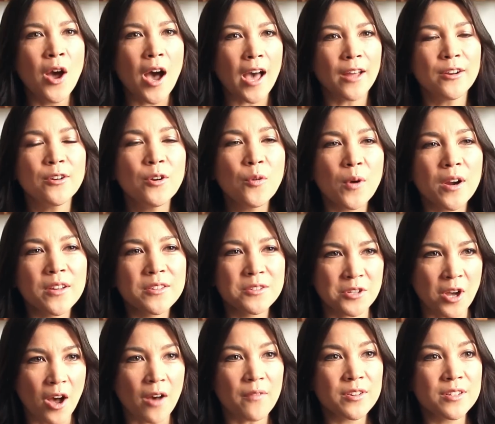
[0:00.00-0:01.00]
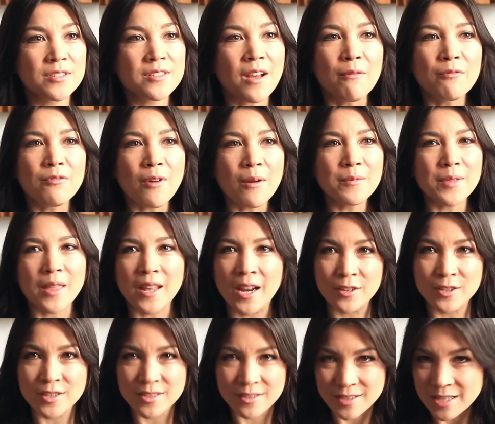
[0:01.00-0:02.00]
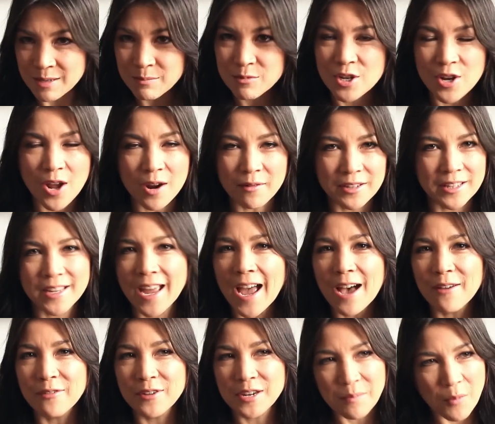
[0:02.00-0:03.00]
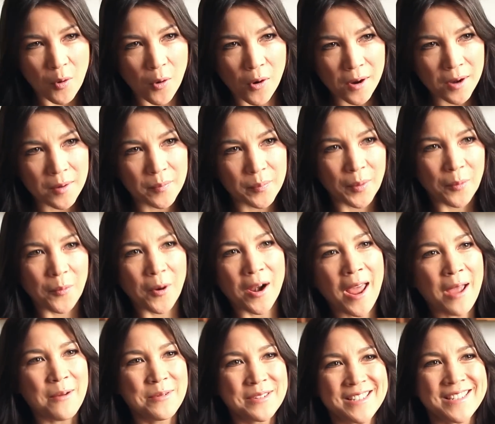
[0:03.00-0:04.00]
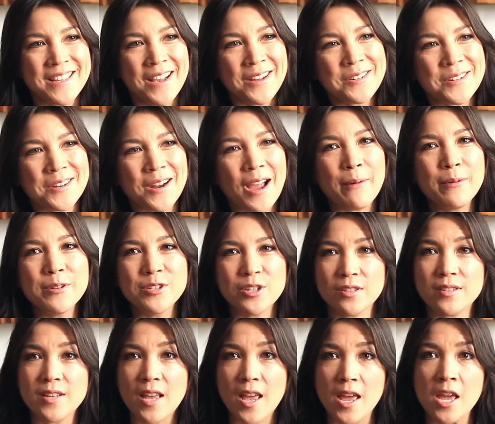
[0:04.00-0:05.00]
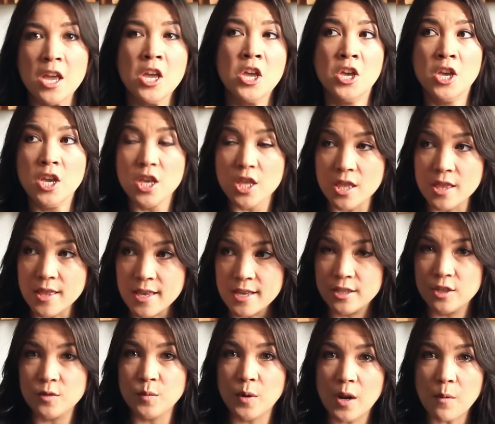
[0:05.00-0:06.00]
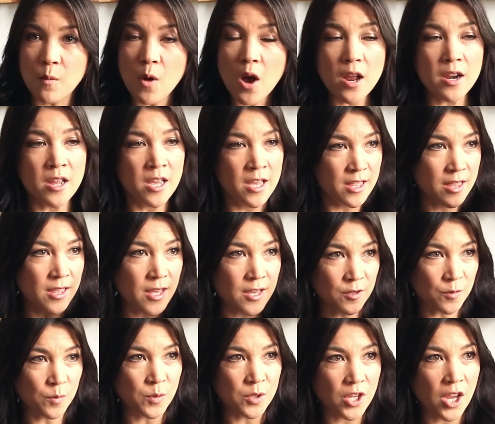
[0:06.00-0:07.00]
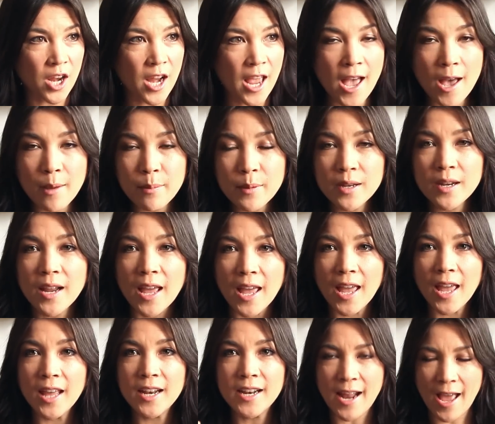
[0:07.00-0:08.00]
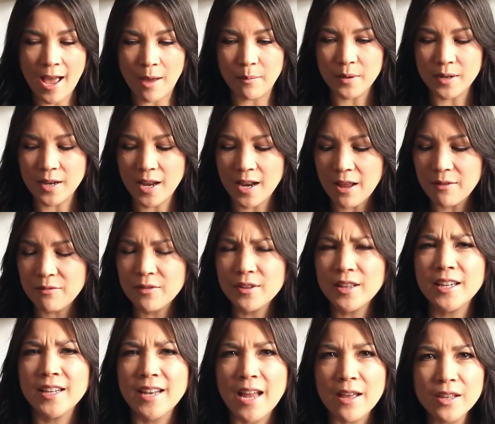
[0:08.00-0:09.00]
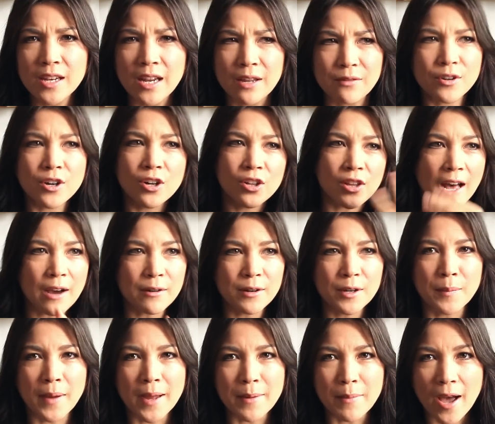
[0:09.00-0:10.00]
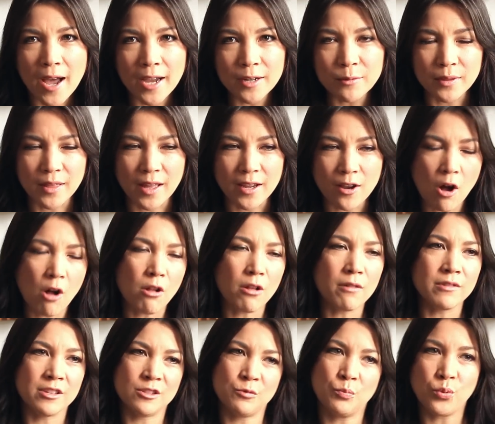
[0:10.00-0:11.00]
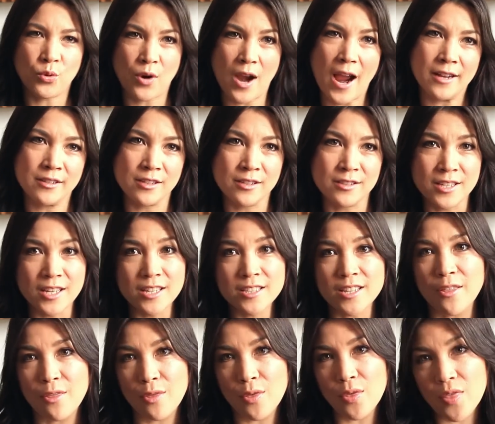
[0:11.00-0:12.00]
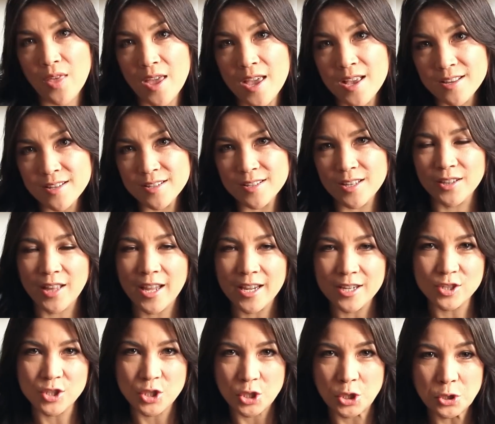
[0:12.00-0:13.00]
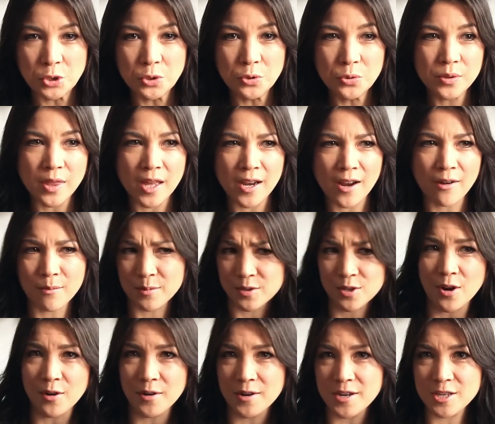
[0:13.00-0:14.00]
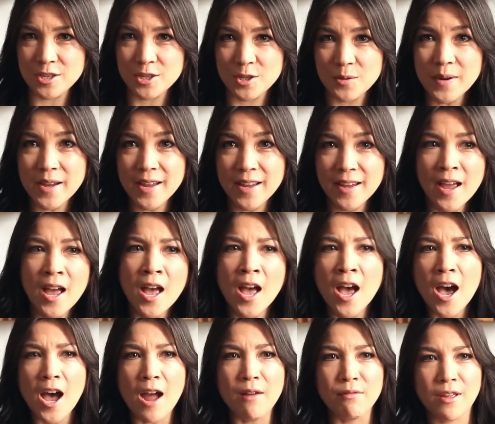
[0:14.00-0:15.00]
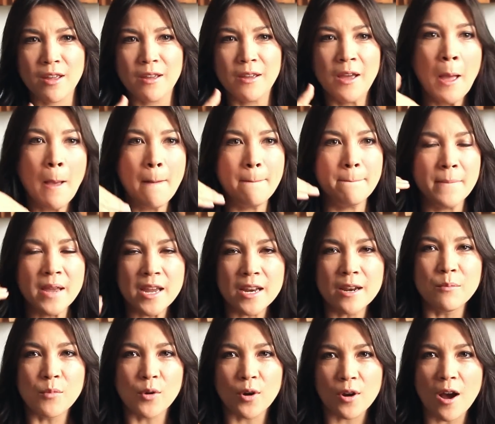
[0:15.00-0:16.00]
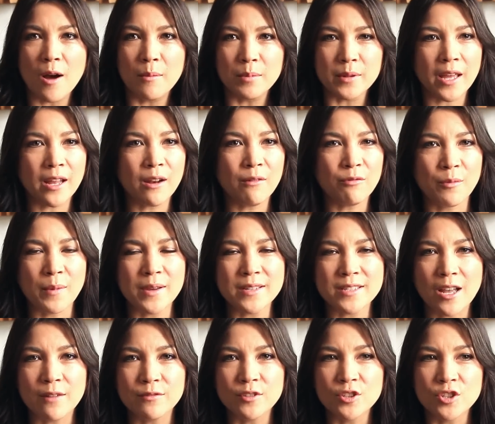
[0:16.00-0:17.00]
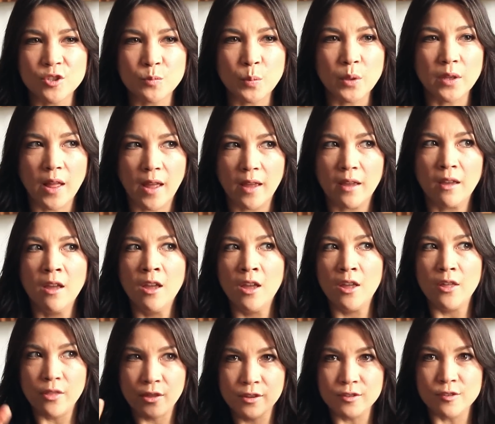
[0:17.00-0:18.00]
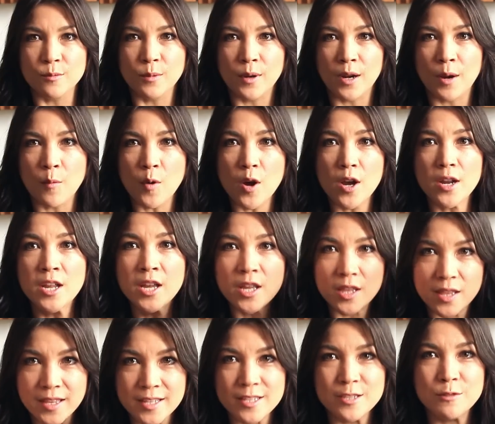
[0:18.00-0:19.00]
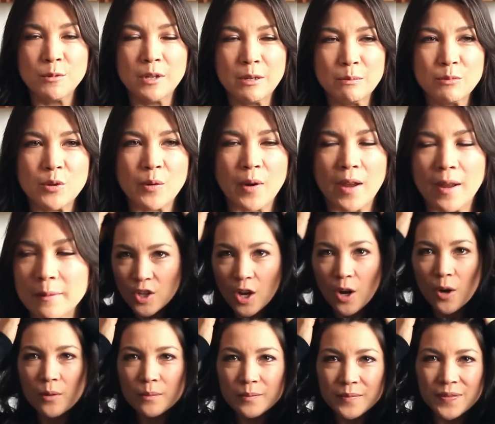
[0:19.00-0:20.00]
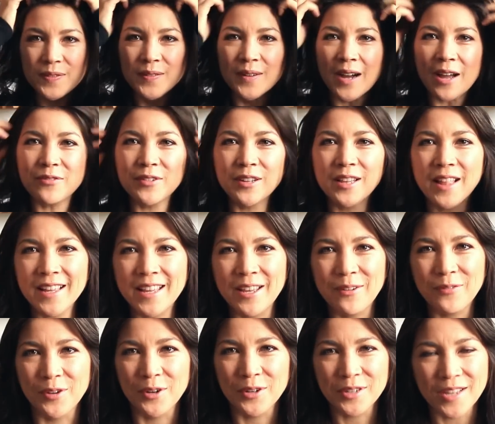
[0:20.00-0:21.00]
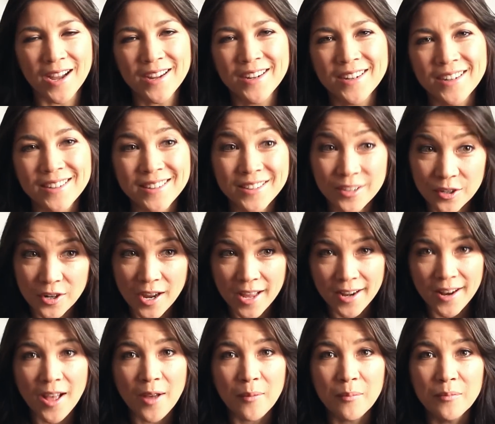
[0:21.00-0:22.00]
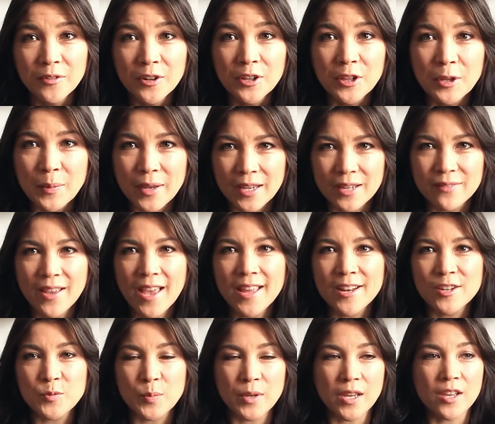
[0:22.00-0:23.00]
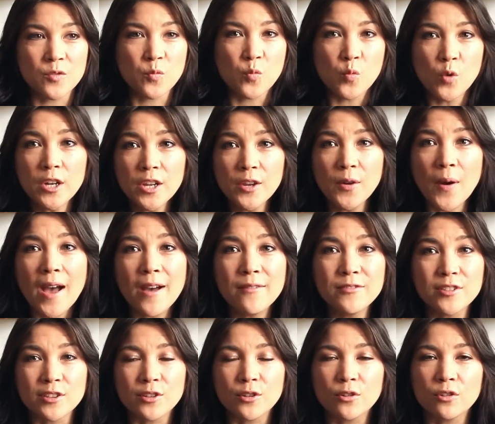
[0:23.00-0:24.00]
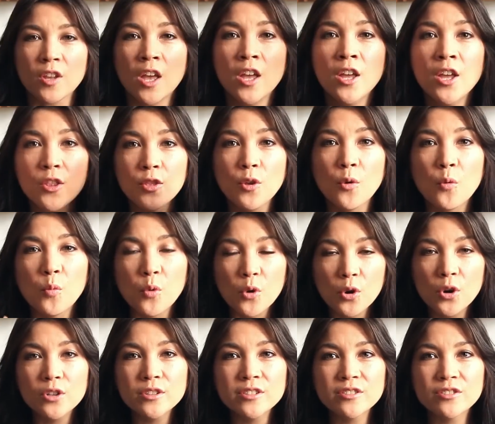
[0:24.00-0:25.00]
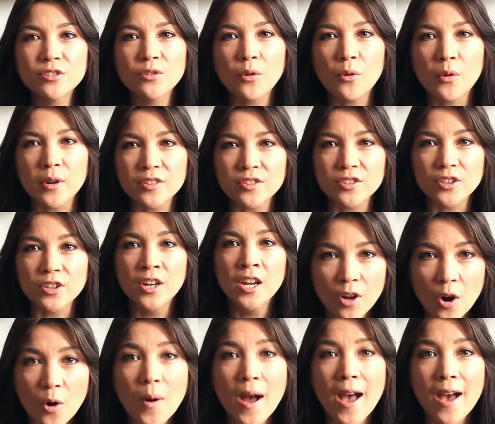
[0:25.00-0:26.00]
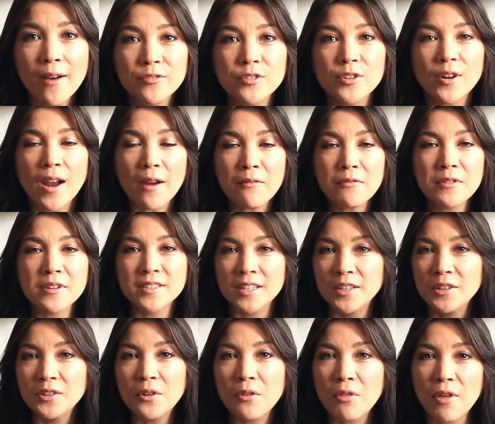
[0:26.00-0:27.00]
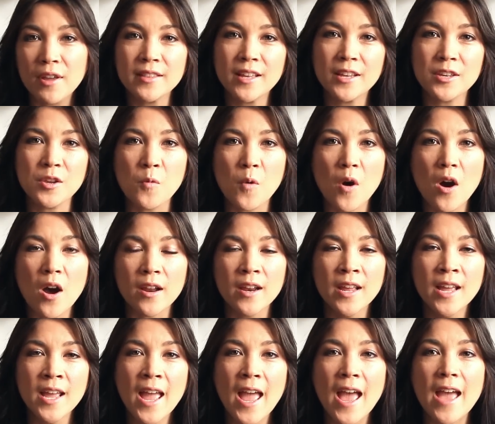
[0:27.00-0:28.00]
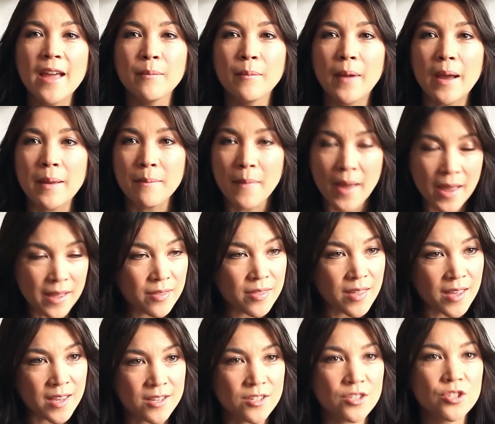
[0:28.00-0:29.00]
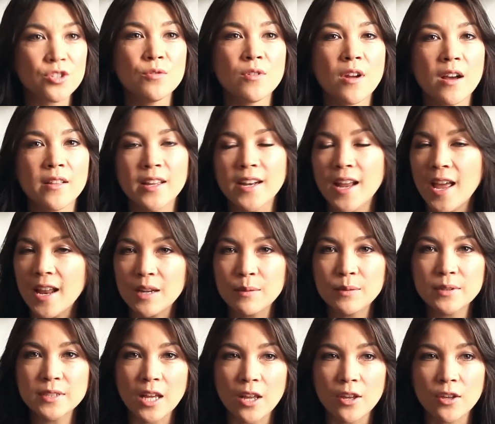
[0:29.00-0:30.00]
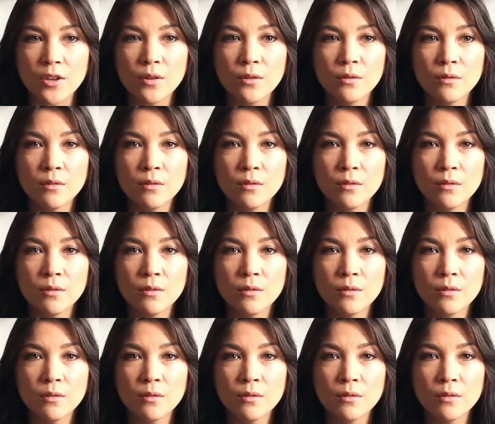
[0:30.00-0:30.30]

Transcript: I don't know where this confidence comes from that I seem to not really have anymore, but when I was younger, I would just say, this is what I want, this is what's gonna happen, and it happened. And I feel like now that I've clouded my mind with like all of these practices and things to like do that I was already doing, I've like made it more complicated for myself to just be like, this is what I want, this is what I'm doing. So I feel like if you're younger, you're at a really big advantage, because what do you have to lose? The world is your oyster. Go after every single thing that you want. And my main thing is, do not let anyone tell you